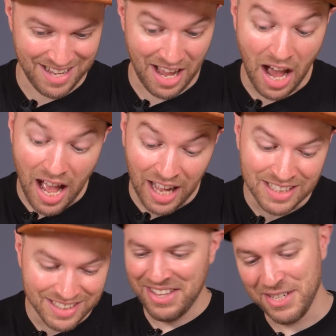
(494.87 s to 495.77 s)
Ha!
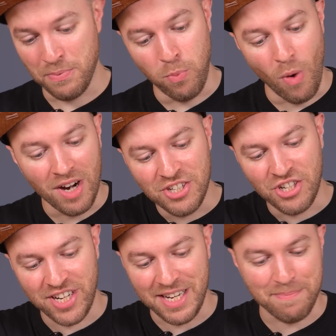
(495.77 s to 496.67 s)
This one
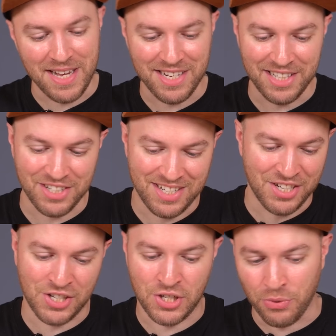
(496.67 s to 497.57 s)
sheet basically just
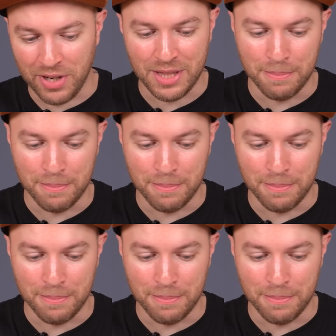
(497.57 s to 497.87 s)
destroyed the